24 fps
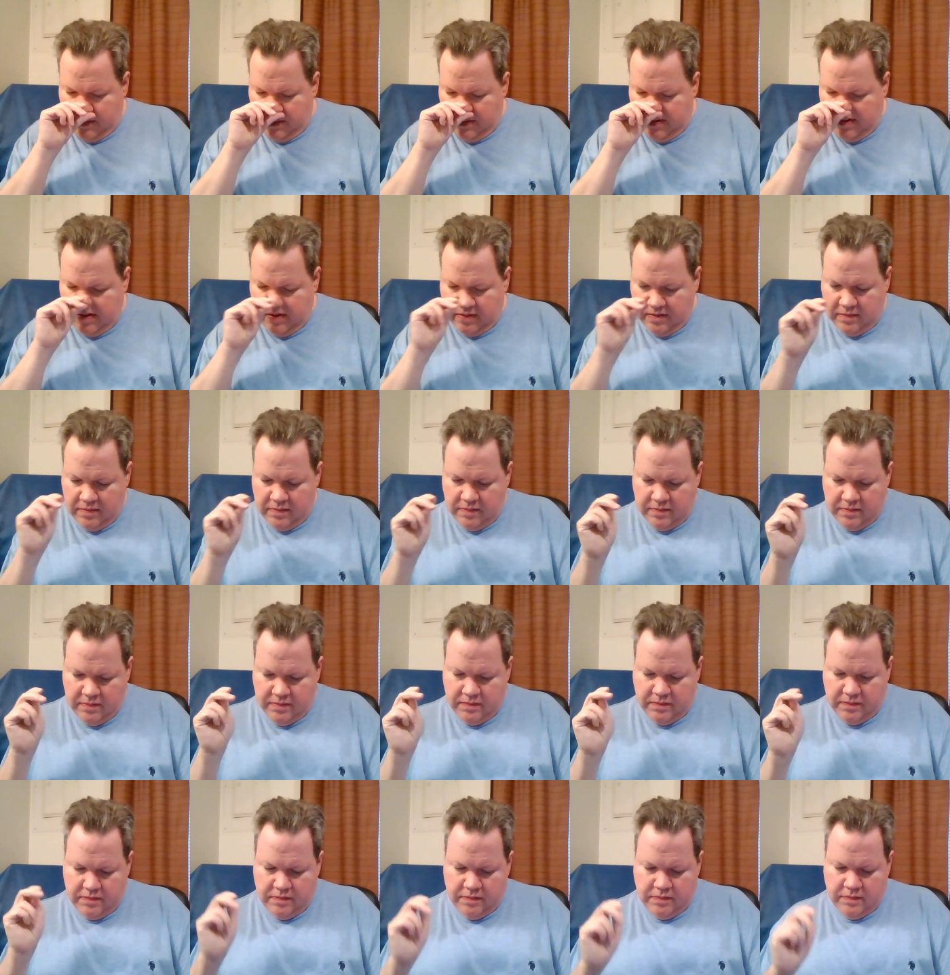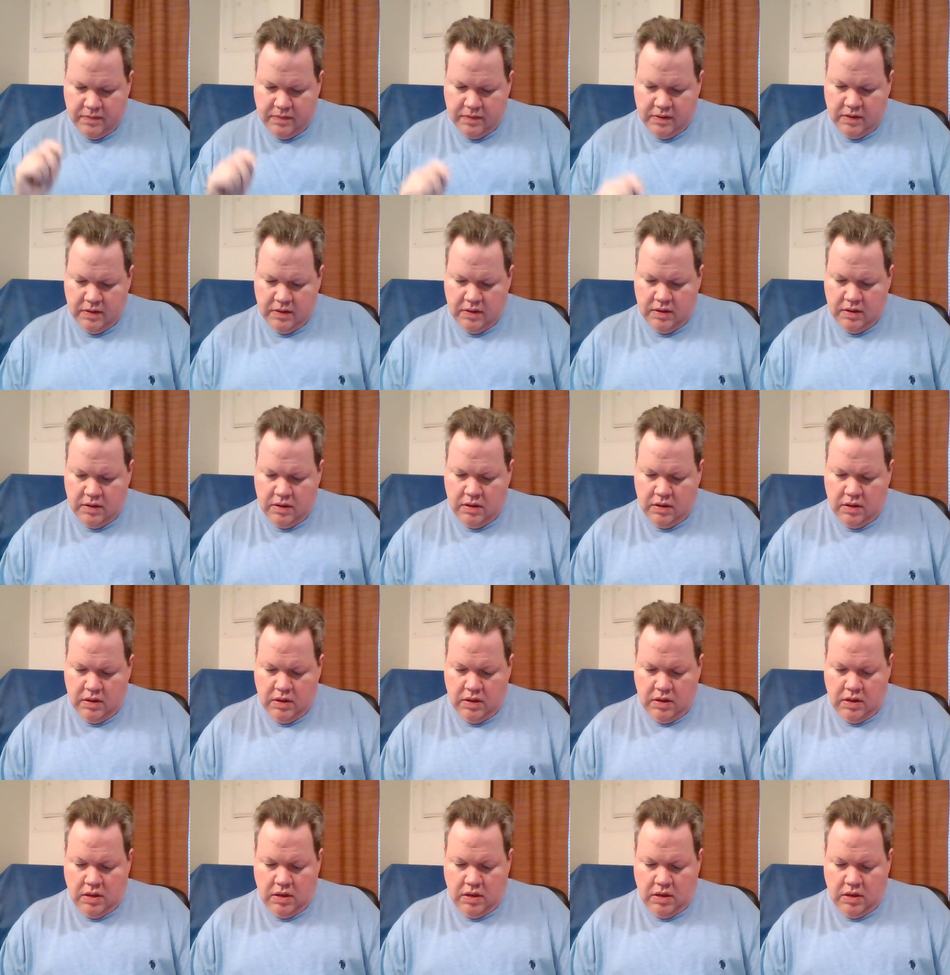Nobody speaks.